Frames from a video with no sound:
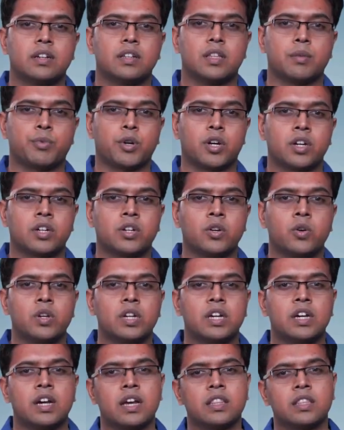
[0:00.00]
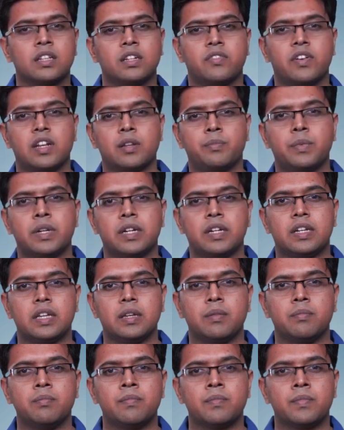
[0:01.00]
the product owner and the development
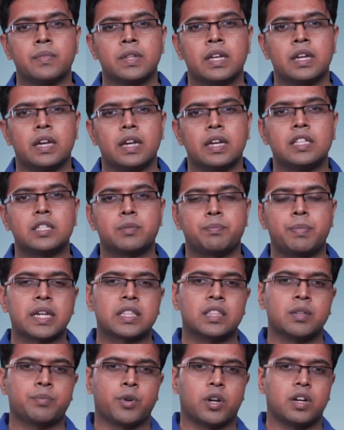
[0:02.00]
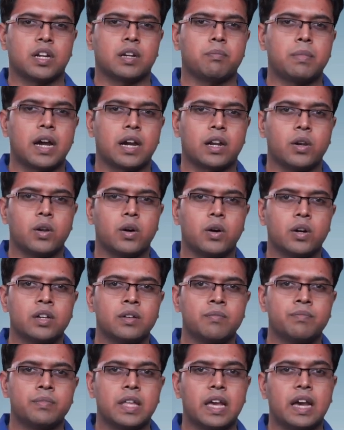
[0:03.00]
team inspect the product backlog
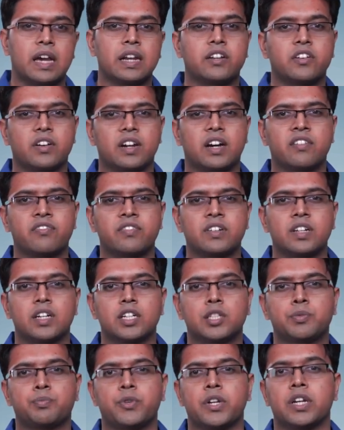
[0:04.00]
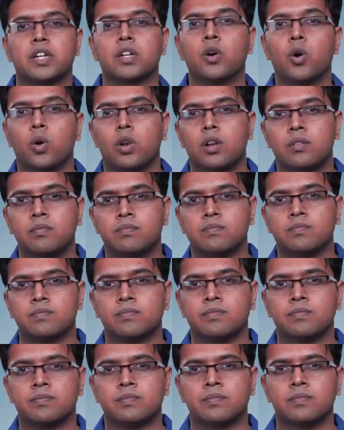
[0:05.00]
and craft a sprint goal.
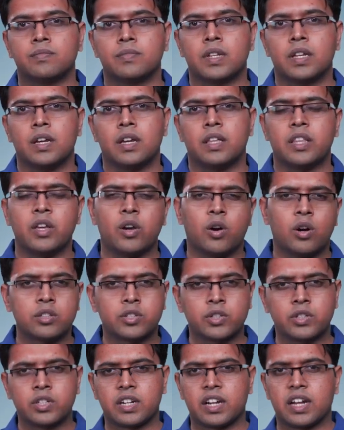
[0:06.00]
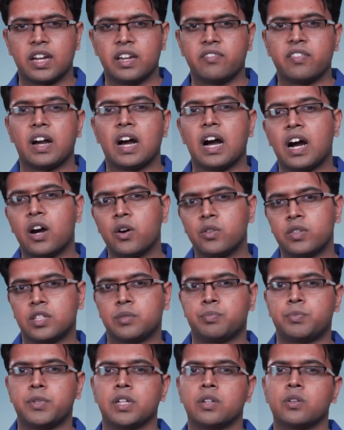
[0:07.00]
They also derive how the
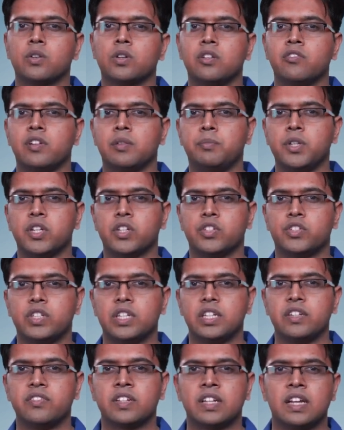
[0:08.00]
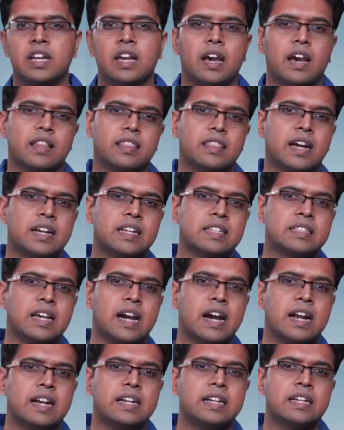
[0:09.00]
sprint goal will be achieved, and that is
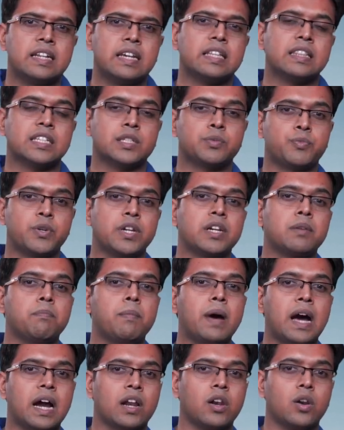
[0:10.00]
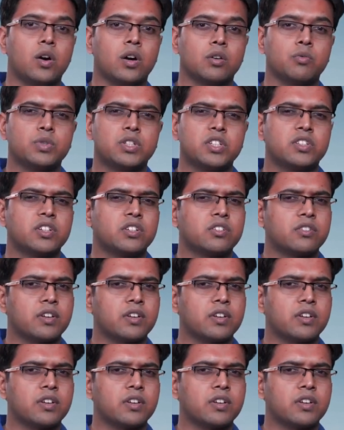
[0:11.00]
added in the sprint backlog, which is a